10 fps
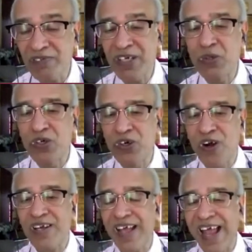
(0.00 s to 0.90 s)
we do
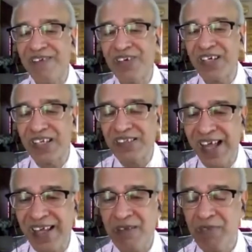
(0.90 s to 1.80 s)
not have a
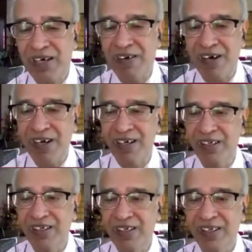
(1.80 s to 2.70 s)
desirable drug
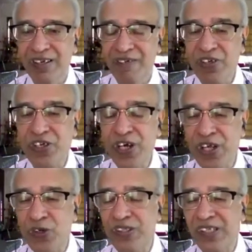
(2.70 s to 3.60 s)
which
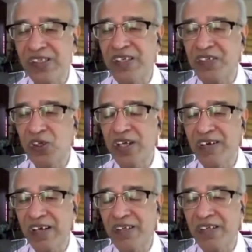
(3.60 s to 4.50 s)
reduces
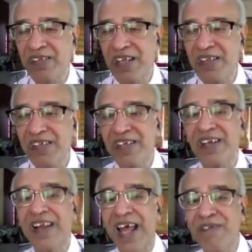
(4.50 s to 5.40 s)
insulin resistance in a
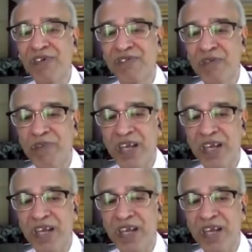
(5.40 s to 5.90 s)
life of a